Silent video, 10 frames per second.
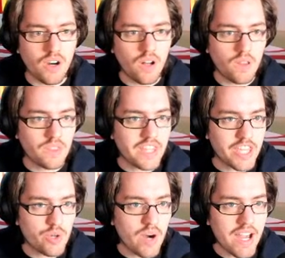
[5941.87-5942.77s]
on the
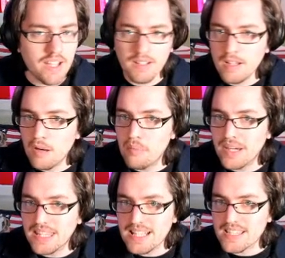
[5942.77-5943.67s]
UI, but
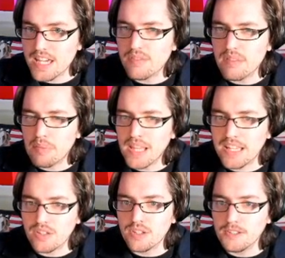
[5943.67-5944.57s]
that's kind of the plan,
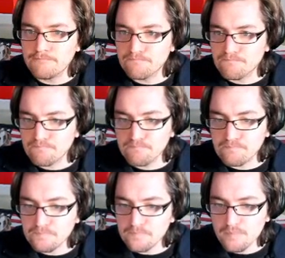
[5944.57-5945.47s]
you know.
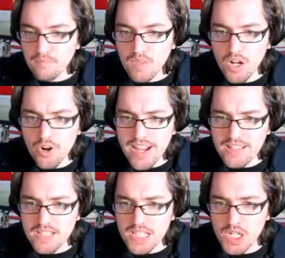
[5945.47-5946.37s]
All right,
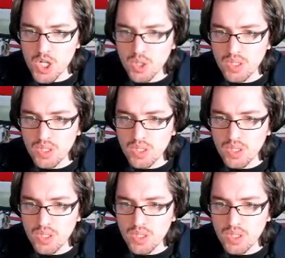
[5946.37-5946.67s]
so